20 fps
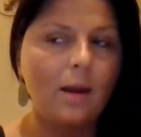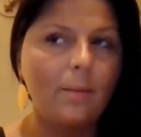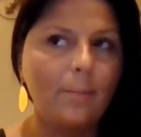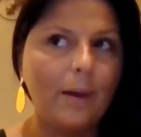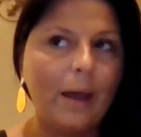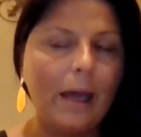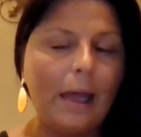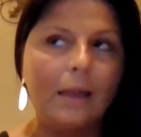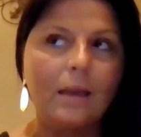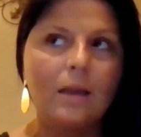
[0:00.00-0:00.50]

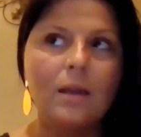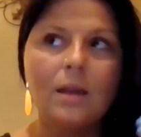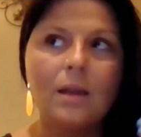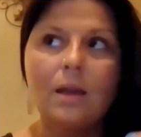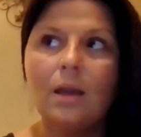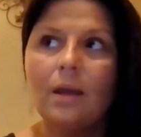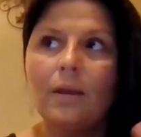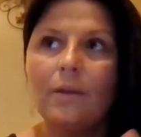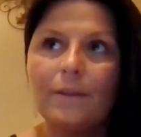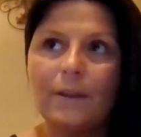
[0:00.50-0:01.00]
But
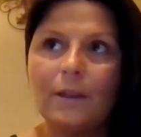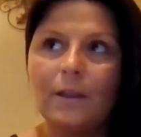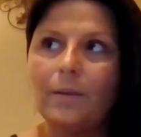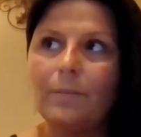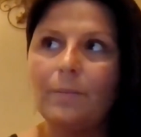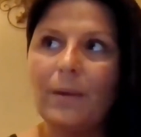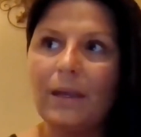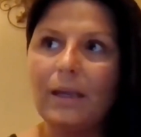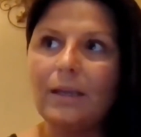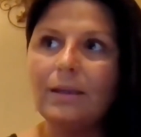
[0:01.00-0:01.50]
the
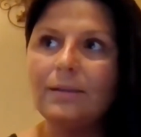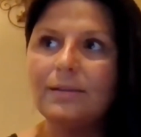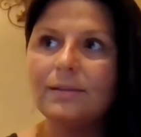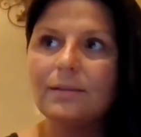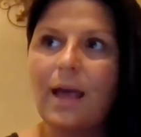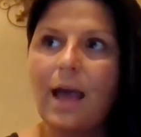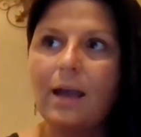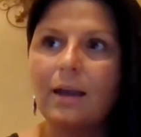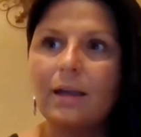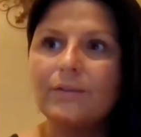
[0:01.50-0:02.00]
biggest
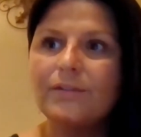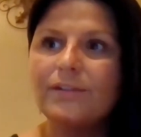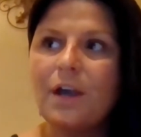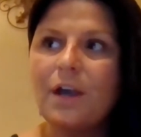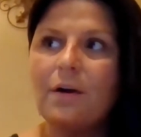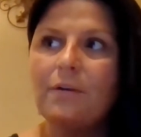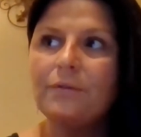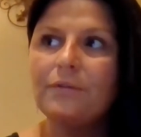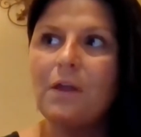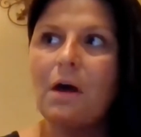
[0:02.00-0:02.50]
lack of
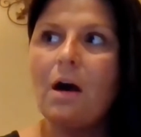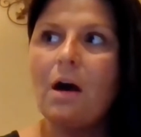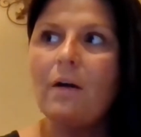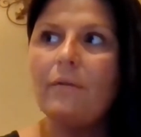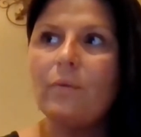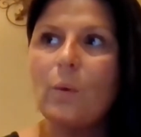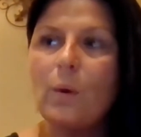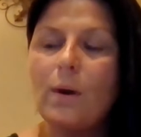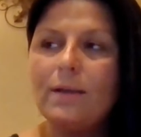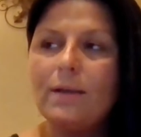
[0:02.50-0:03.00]
self-love
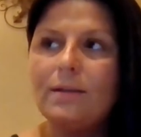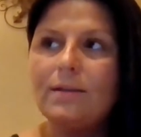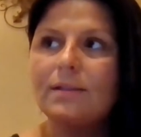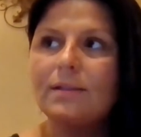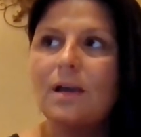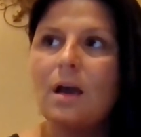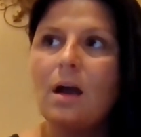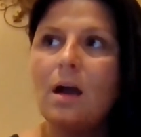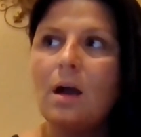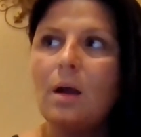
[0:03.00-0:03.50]
was
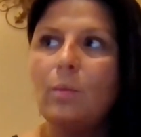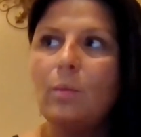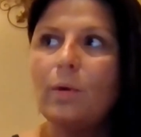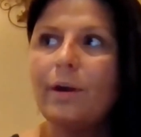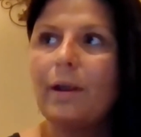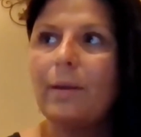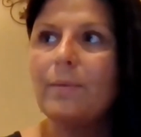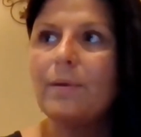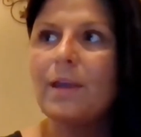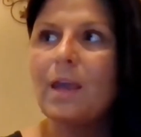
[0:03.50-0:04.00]
when
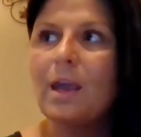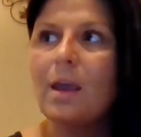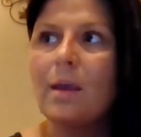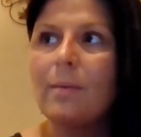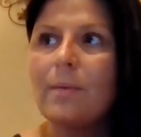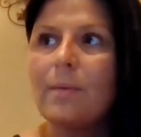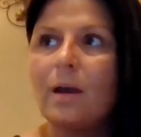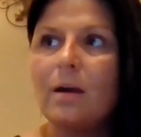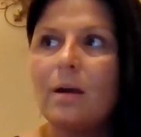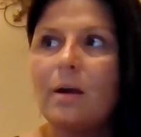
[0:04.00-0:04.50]
I
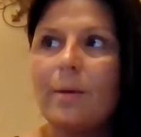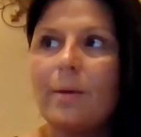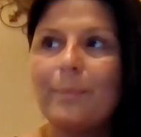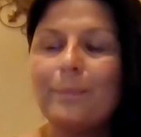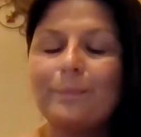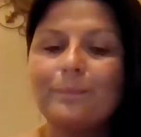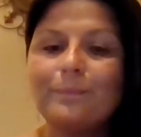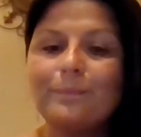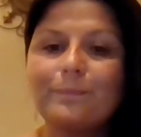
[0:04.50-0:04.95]
became an